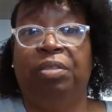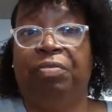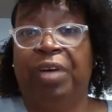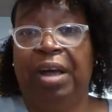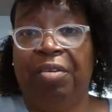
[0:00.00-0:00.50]
the
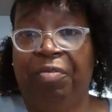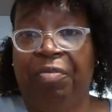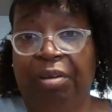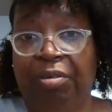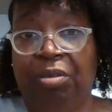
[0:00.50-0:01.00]

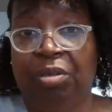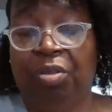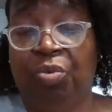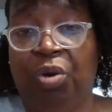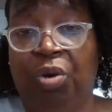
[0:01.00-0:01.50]
firefighters are the
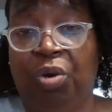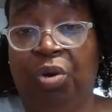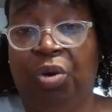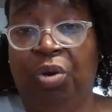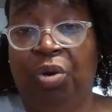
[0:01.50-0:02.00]
one who
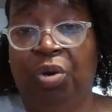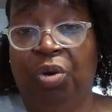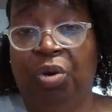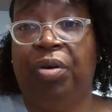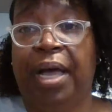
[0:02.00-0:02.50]
come to
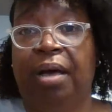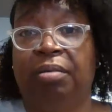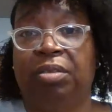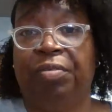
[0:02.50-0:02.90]
your house.